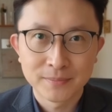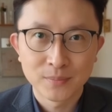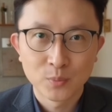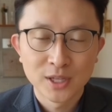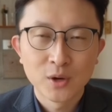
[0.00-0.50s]

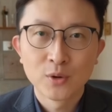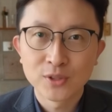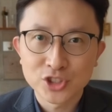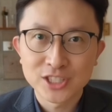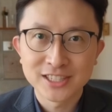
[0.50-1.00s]
We, Her,
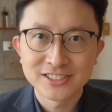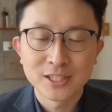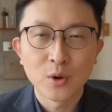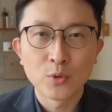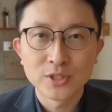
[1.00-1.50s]
and
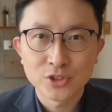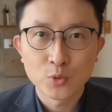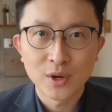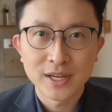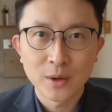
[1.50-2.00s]
GSC Holdings
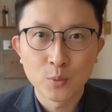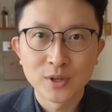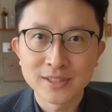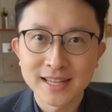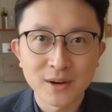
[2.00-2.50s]
won it at
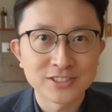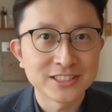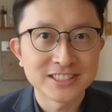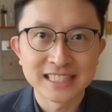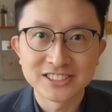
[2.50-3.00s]

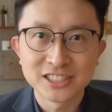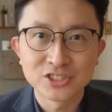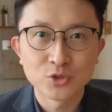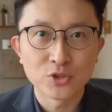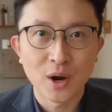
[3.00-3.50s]

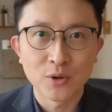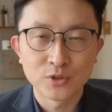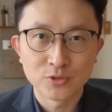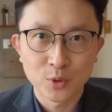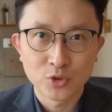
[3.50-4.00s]

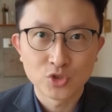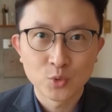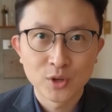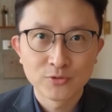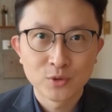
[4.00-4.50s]
$1,062 per
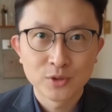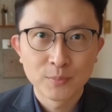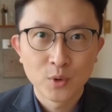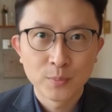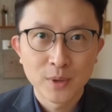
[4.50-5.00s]
square foot
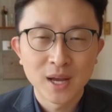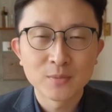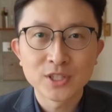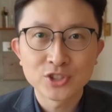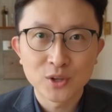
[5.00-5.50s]
per plot
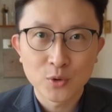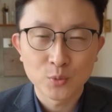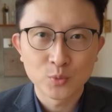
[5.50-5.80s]
ratio,